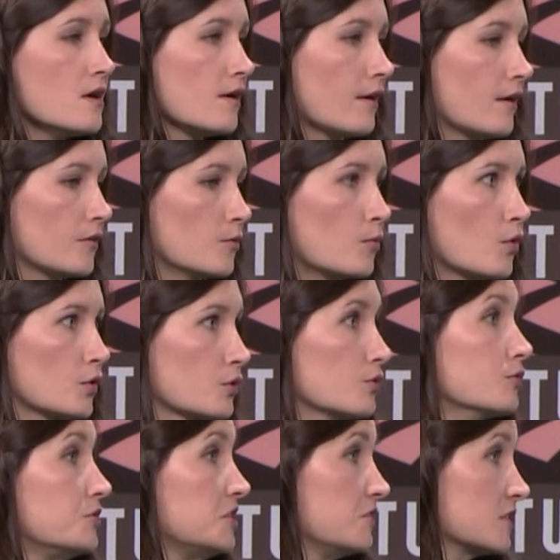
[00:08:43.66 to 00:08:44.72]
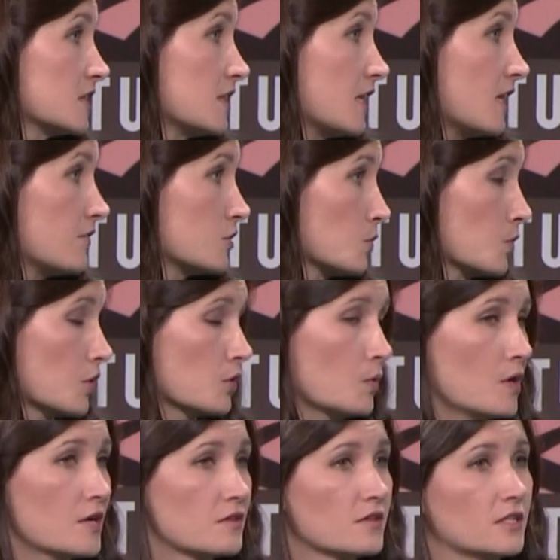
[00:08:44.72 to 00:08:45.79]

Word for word: uh, the more the crew chief is going to have to work with.